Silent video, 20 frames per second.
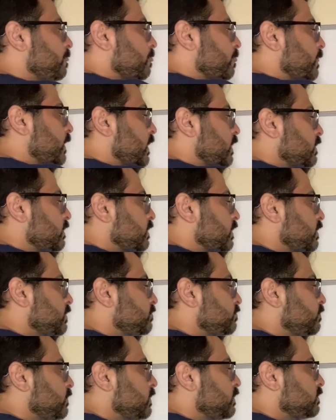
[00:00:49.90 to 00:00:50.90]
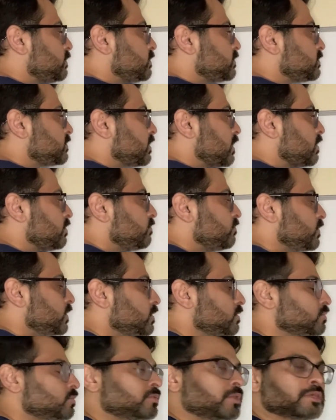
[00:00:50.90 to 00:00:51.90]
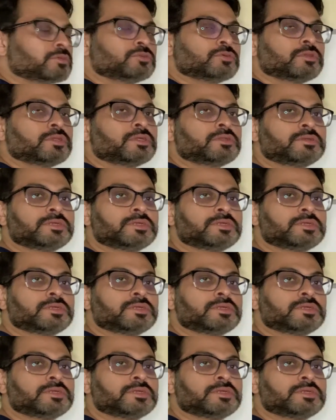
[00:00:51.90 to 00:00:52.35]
Then it will decide where to actually